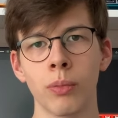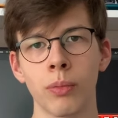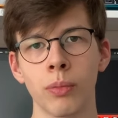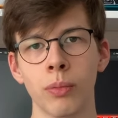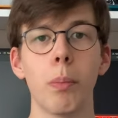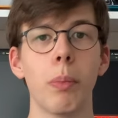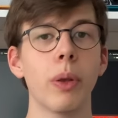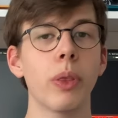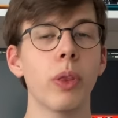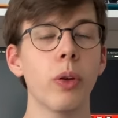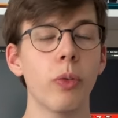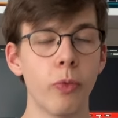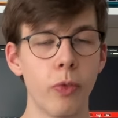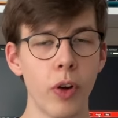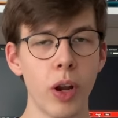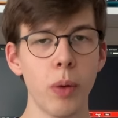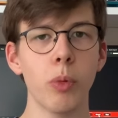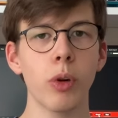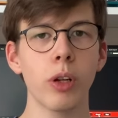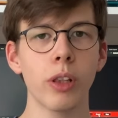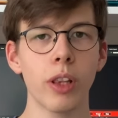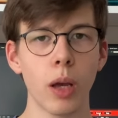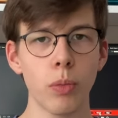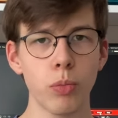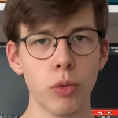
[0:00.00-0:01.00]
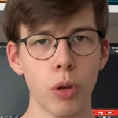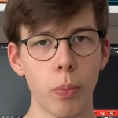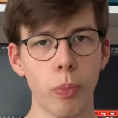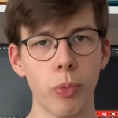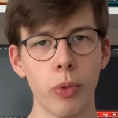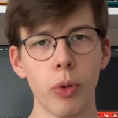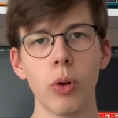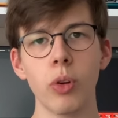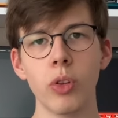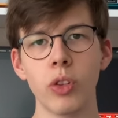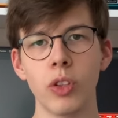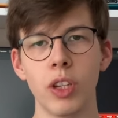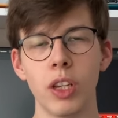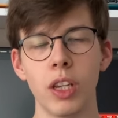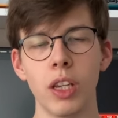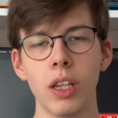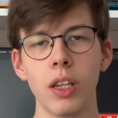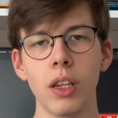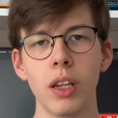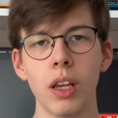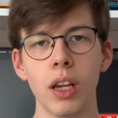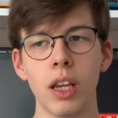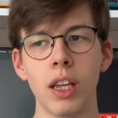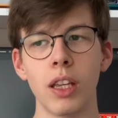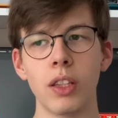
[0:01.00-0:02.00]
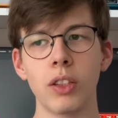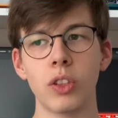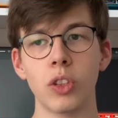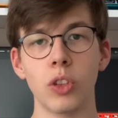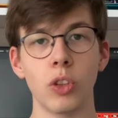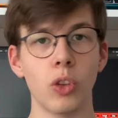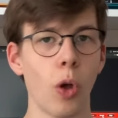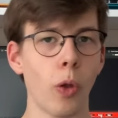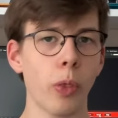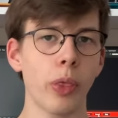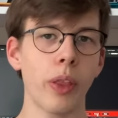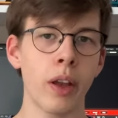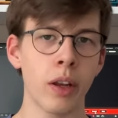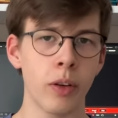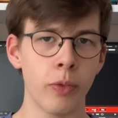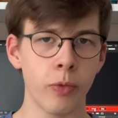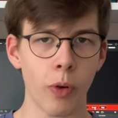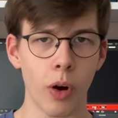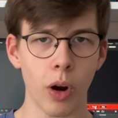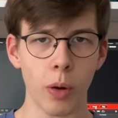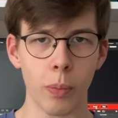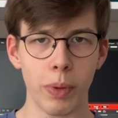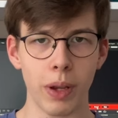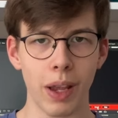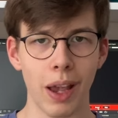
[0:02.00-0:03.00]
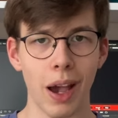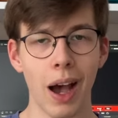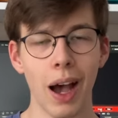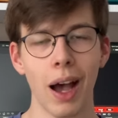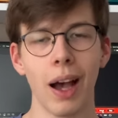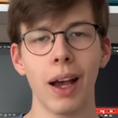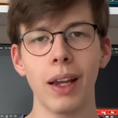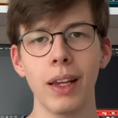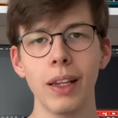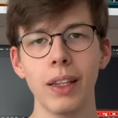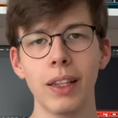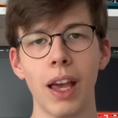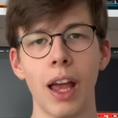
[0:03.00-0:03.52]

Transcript: But the Framework Laptop 13 is not that far behind,